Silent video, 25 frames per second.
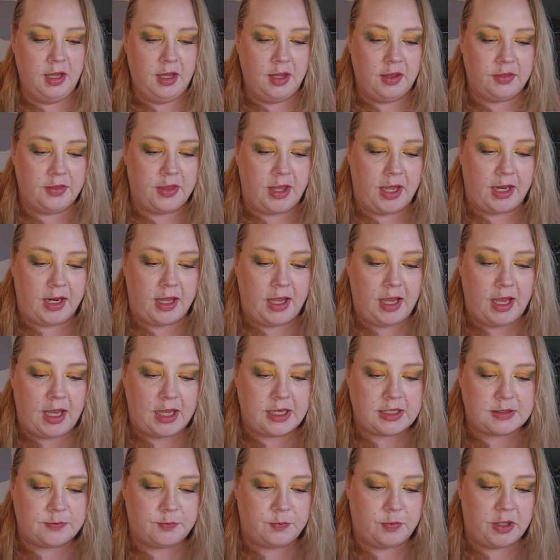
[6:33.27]
That
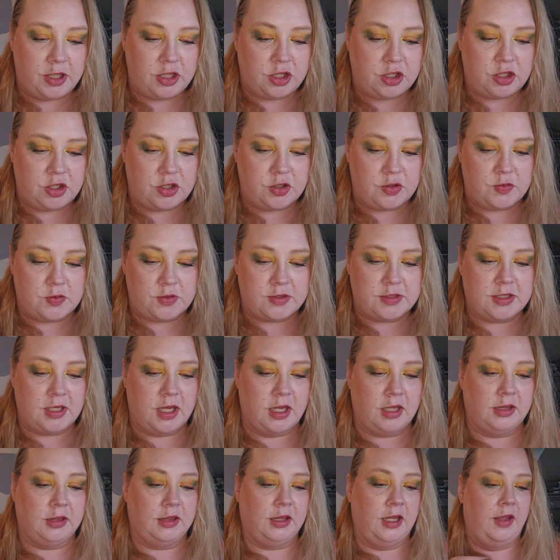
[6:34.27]
has been used
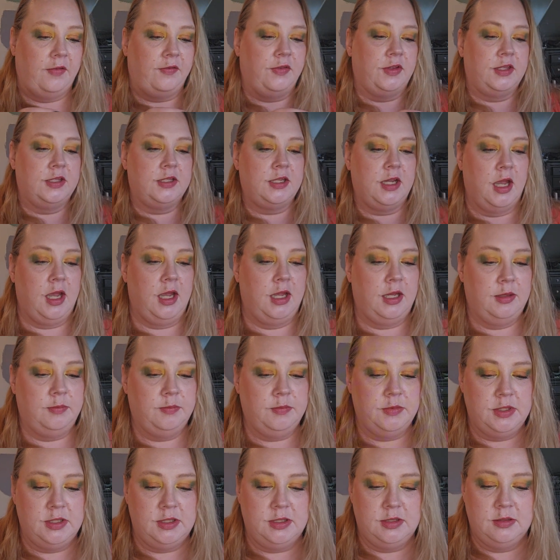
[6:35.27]
11
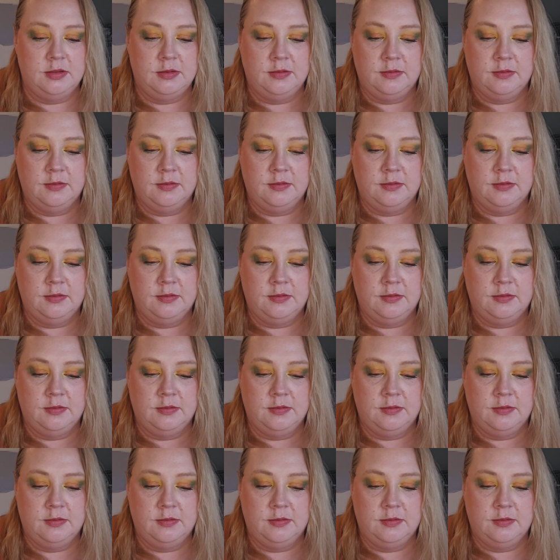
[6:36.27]
times.